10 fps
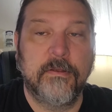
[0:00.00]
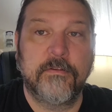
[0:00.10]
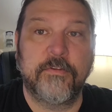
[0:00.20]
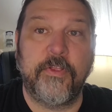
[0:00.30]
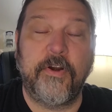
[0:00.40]

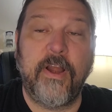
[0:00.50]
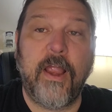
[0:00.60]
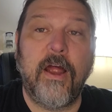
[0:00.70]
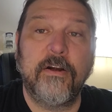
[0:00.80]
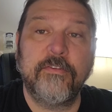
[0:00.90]
So there
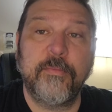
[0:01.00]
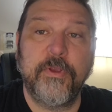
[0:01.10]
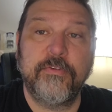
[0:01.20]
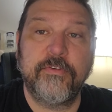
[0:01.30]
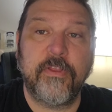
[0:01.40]
are some
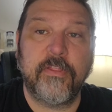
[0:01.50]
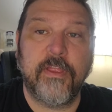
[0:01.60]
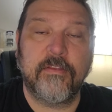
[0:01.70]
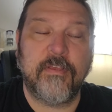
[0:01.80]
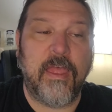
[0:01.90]
interesting
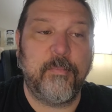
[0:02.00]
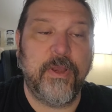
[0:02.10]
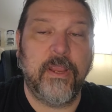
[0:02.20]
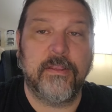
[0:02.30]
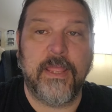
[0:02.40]
things
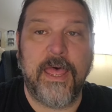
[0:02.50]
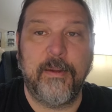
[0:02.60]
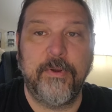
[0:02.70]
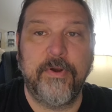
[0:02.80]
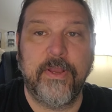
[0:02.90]
happening in the
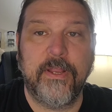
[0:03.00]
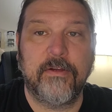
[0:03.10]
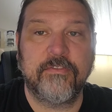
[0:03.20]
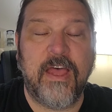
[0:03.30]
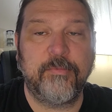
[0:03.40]
hobby right now.
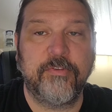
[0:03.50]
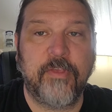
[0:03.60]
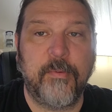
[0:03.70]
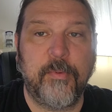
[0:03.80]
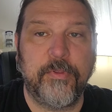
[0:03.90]
Topps has
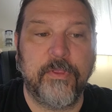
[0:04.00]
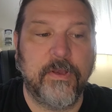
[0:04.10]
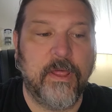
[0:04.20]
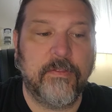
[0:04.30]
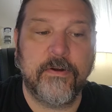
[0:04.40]
come up with
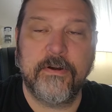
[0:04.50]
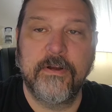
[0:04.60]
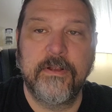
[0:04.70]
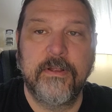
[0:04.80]
another